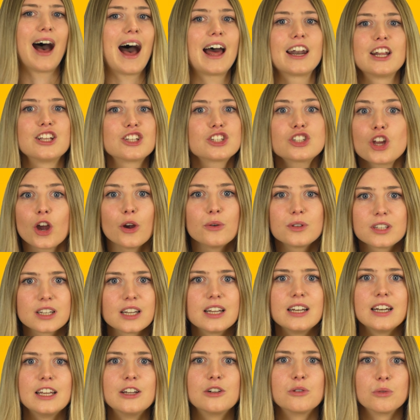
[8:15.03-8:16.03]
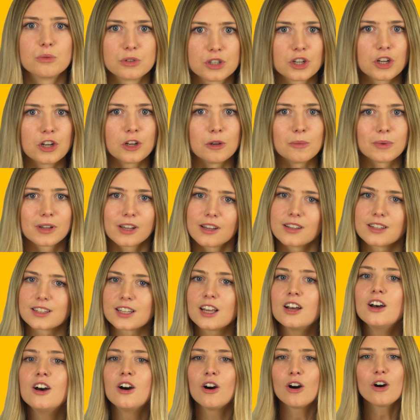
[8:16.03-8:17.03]
and it's totally legal too, because
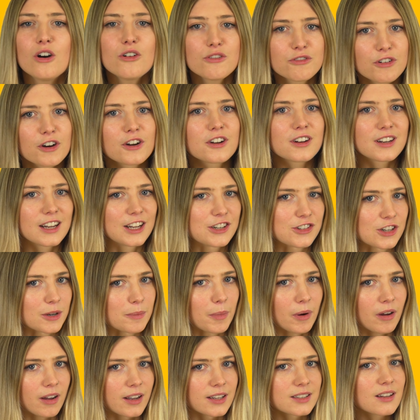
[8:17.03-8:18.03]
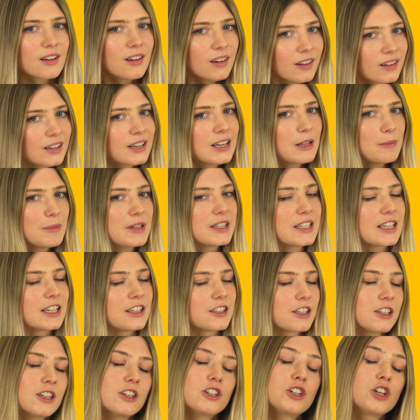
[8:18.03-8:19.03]
off-road electric bikes aren't limited
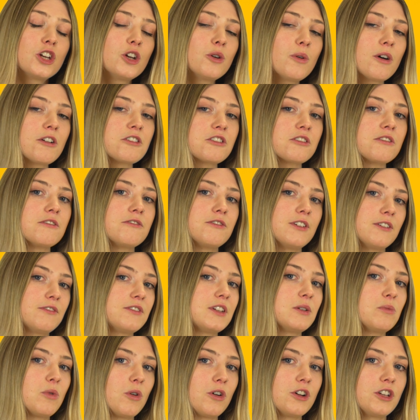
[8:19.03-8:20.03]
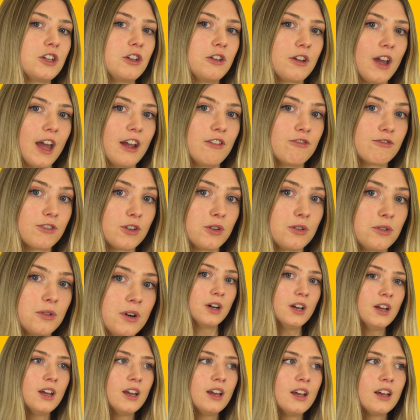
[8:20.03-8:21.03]
to the 250 watt UK rule,
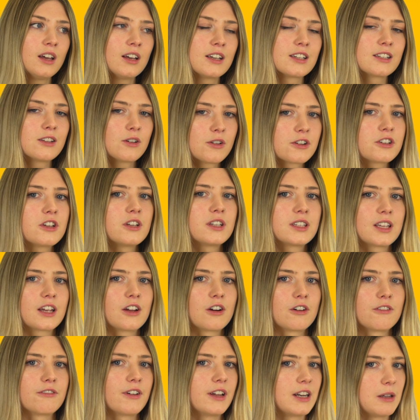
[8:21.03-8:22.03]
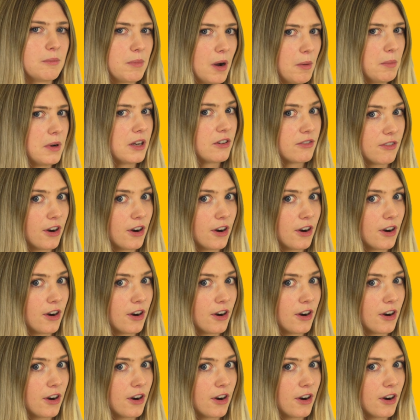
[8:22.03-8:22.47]
as long as you stay off any public